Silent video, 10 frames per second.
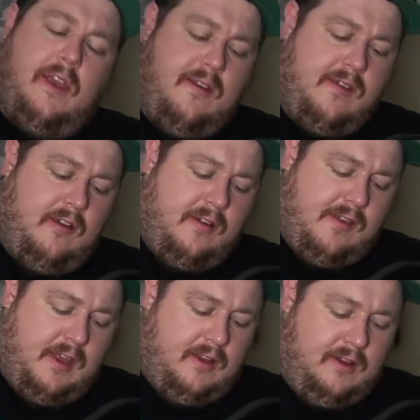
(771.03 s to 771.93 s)
like a Secret
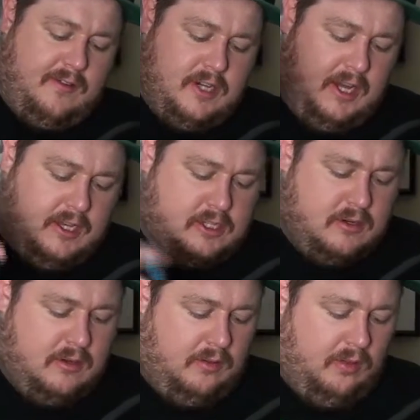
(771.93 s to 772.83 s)
Santa
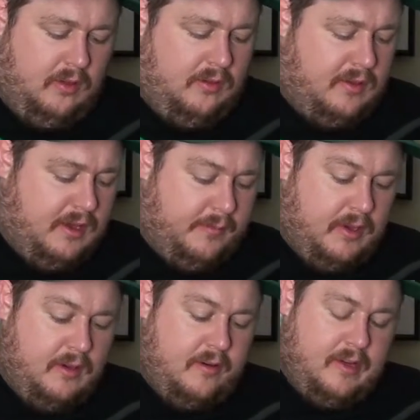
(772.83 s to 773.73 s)
exchange a long time
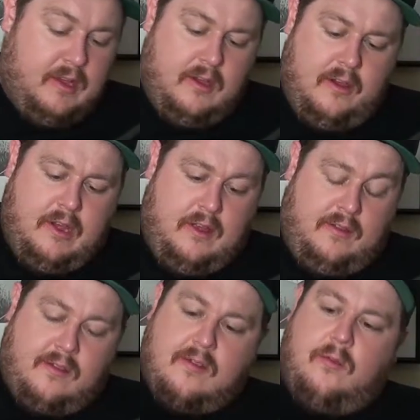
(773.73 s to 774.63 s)
ago.
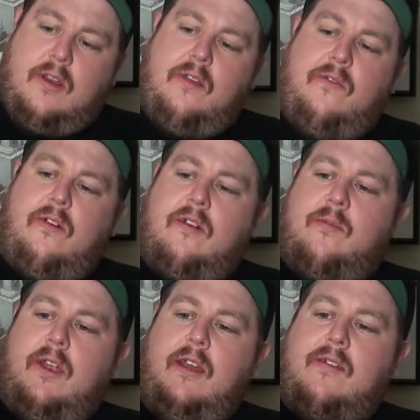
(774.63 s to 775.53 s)
This is one of the
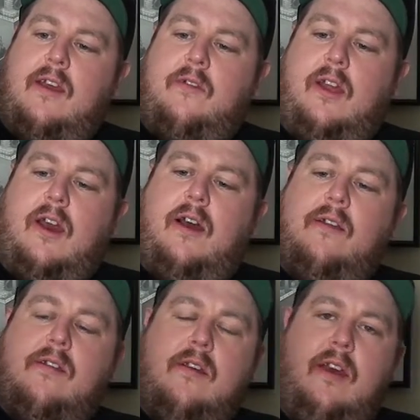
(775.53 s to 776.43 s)
first minis I ever
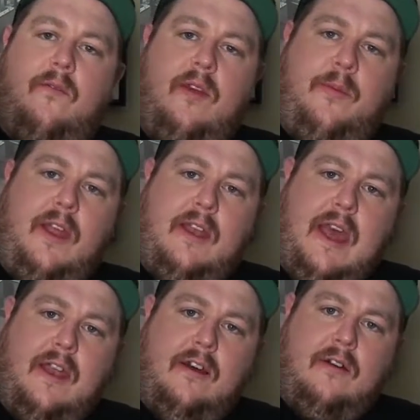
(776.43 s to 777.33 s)
got. It's the MVP
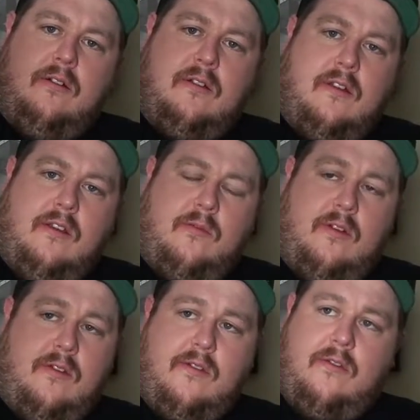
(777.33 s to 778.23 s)
Nano. These
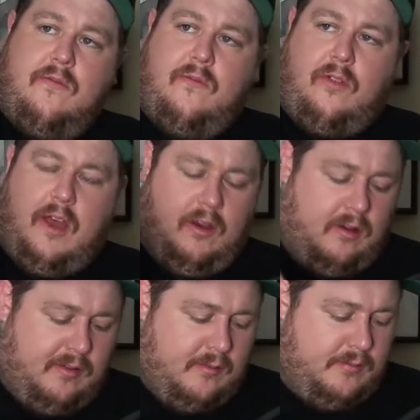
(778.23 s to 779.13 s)
ones fly
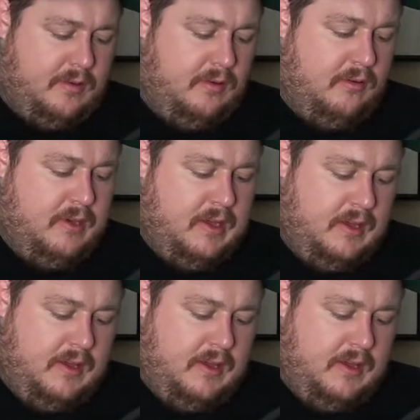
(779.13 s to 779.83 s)
awesome too.